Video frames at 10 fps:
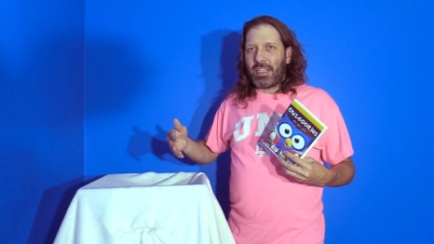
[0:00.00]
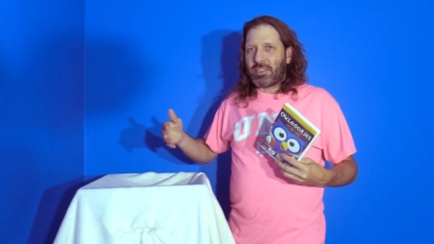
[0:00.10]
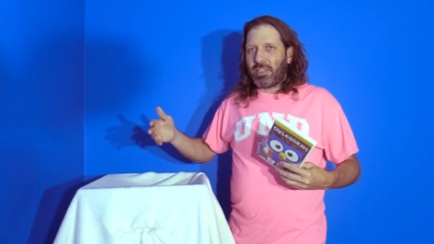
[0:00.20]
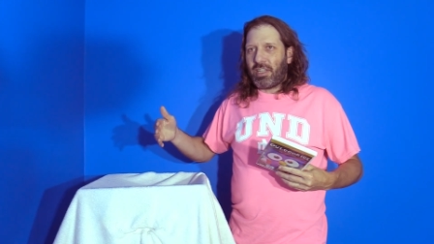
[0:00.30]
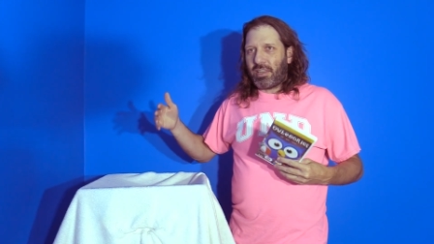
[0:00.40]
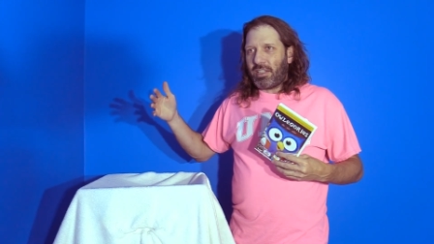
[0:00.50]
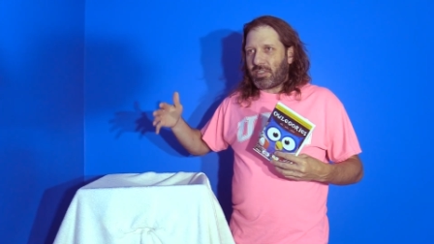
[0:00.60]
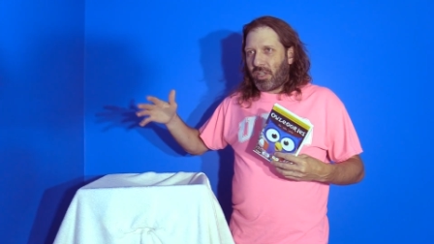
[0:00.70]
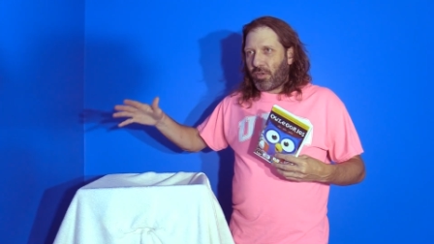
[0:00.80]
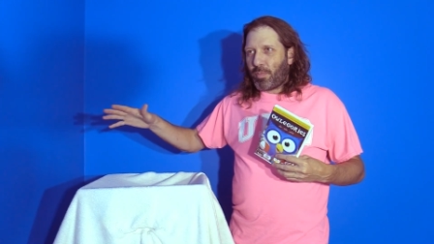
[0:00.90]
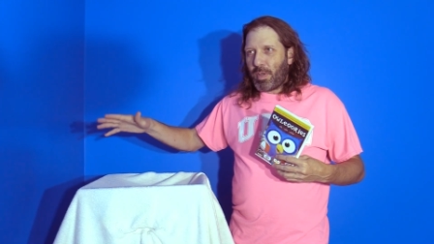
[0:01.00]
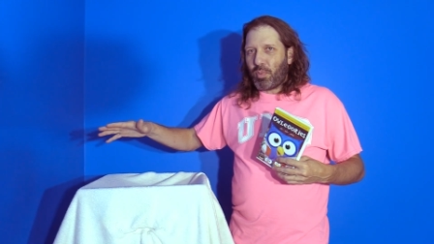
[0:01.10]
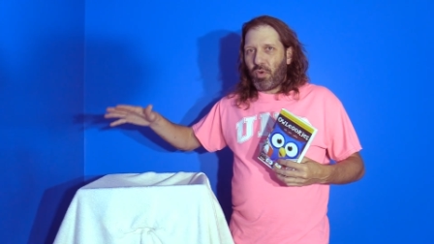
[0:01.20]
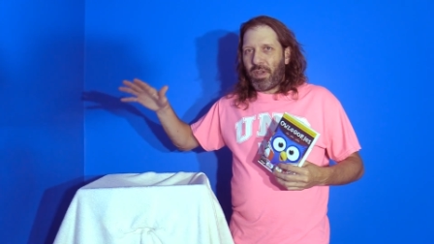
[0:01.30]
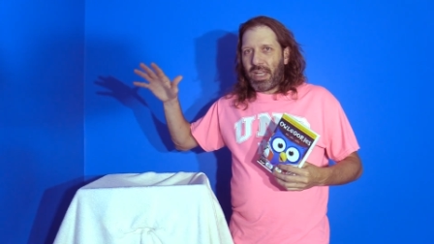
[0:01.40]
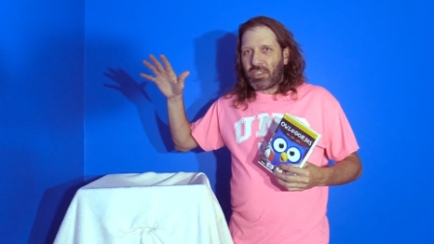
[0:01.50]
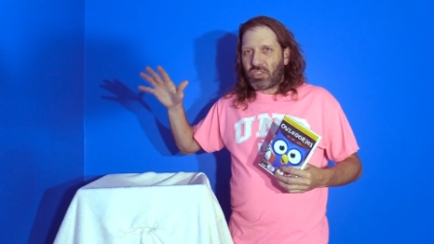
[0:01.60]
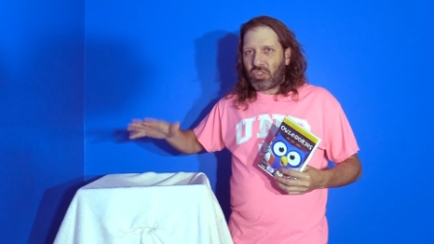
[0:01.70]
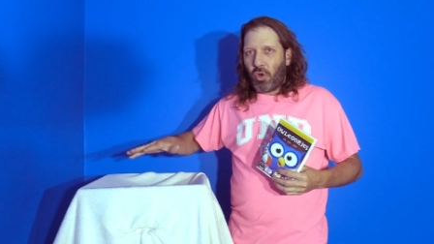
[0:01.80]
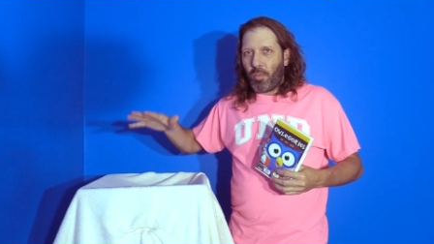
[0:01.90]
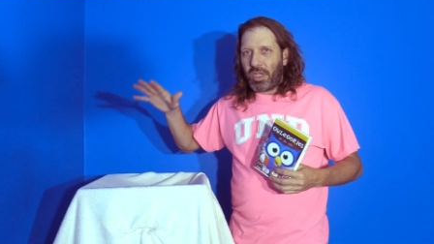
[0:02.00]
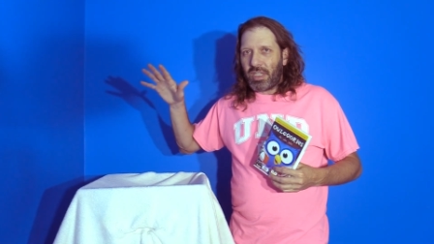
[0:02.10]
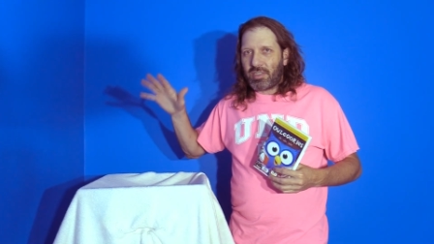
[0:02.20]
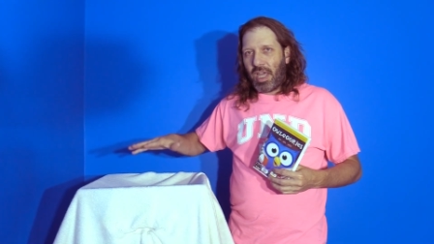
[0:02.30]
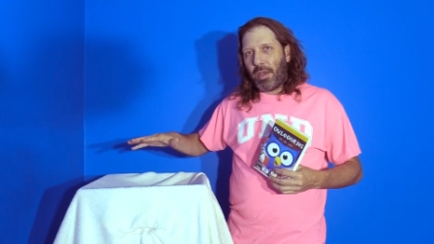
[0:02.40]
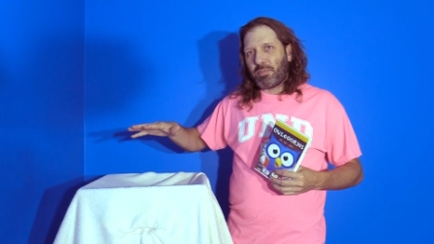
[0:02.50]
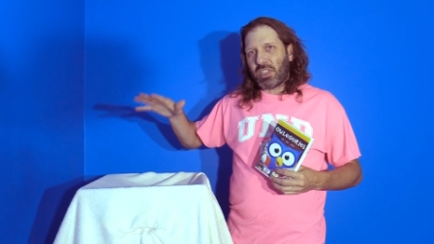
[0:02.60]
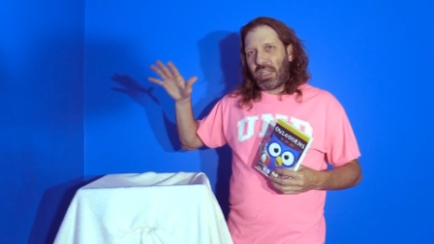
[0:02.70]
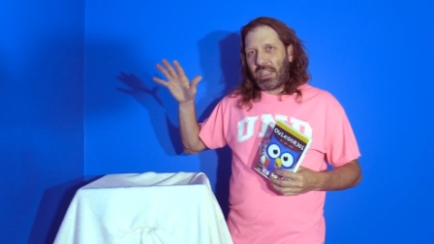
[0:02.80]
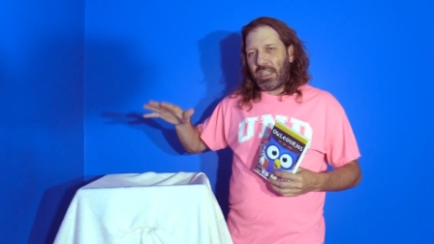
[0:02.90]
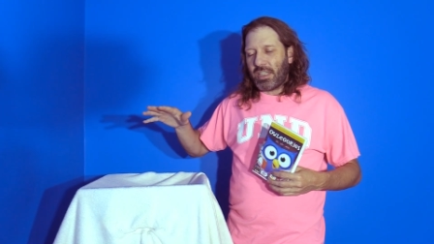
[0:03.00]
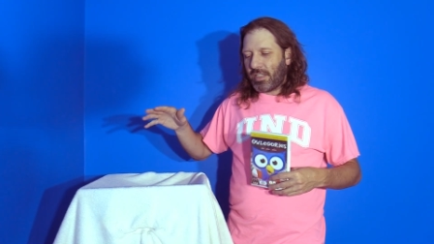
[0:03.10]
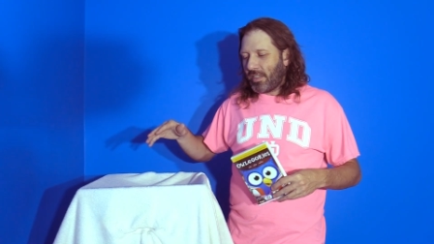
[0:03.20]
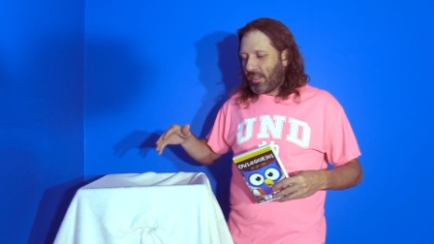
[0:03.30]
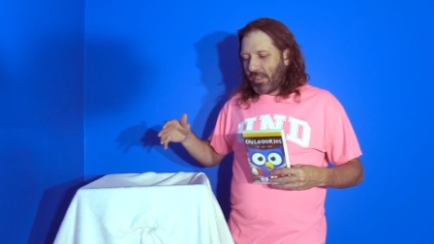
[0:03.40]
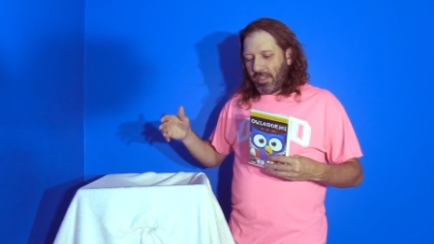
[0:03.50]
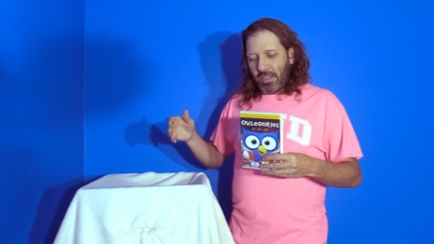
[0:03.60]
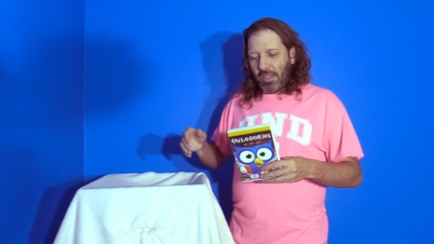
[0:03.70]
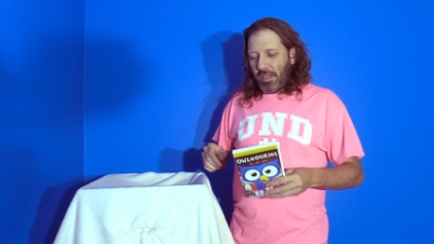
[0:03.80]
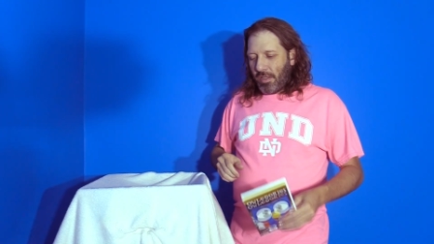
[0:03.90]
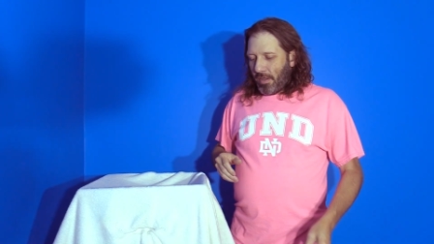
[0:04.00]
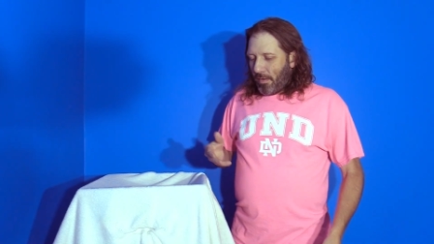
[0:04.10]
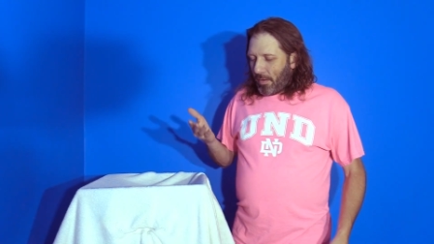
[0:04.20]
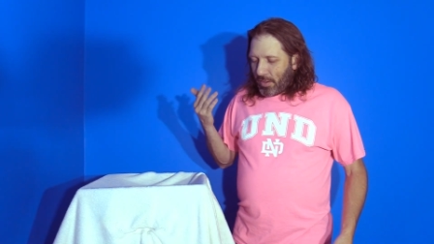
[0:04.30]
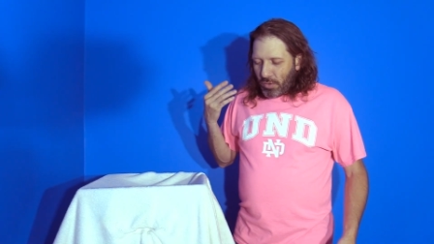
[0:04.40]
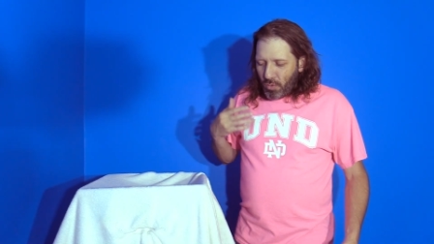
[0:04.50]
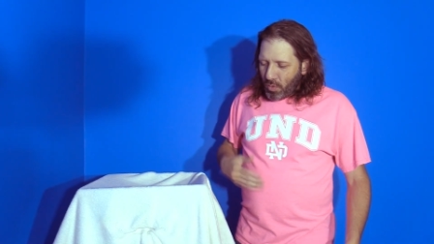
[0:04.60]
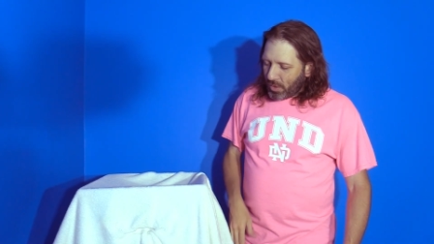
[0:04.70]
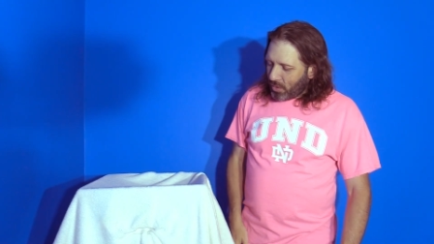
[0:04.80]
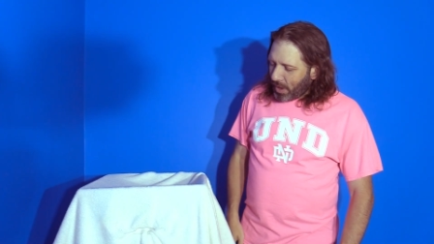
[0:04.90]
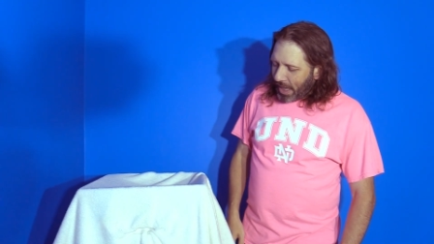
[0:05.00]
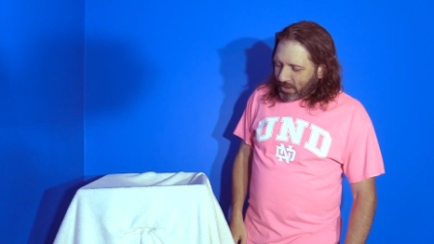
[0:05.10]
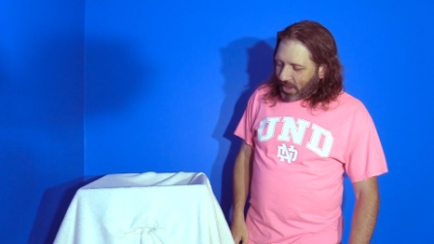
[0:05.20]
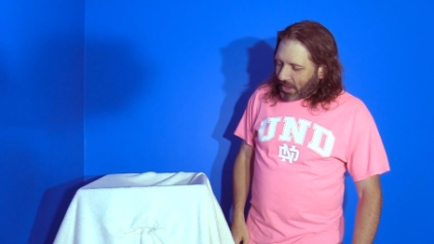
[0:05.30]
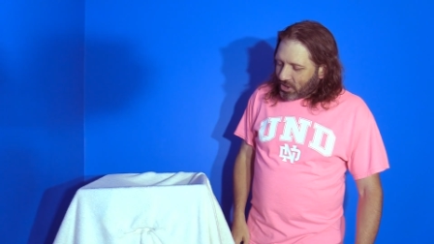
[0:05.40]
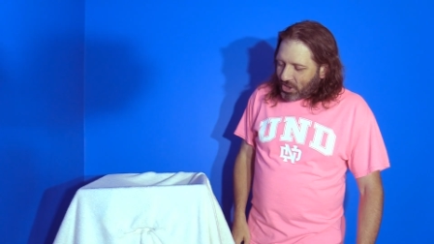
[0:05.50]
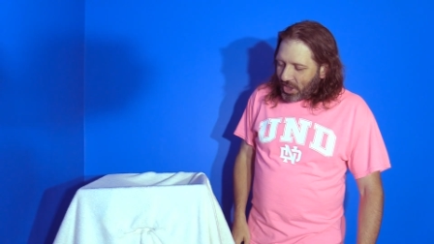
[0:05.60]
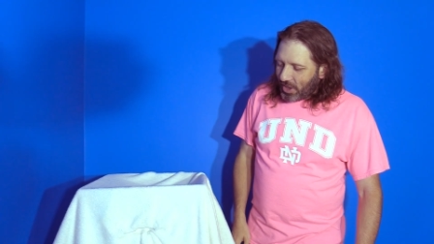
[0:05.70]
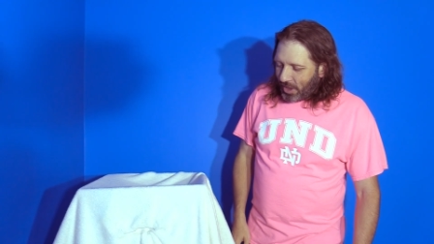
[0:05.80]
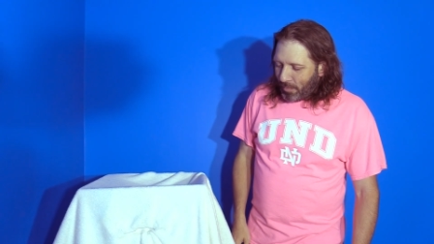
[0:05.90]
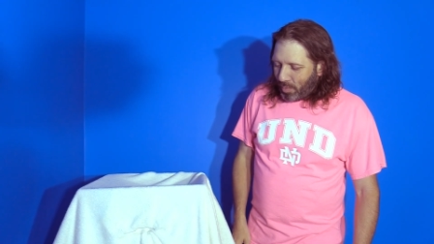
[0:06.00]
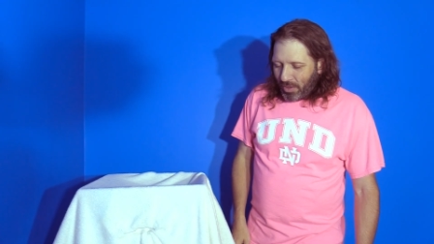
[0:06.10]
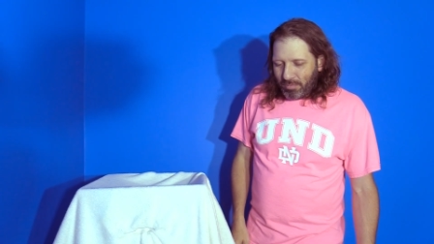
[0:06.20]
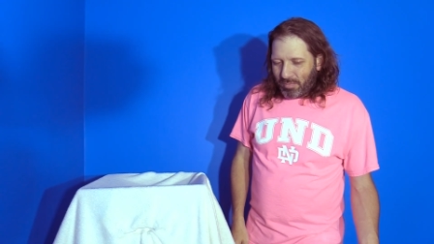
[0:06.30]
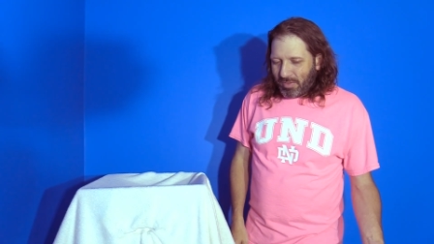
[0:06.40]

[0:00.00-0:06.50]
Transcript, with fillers: And it's like these other people have had so many attempts and they didn't you you guys got cheated, but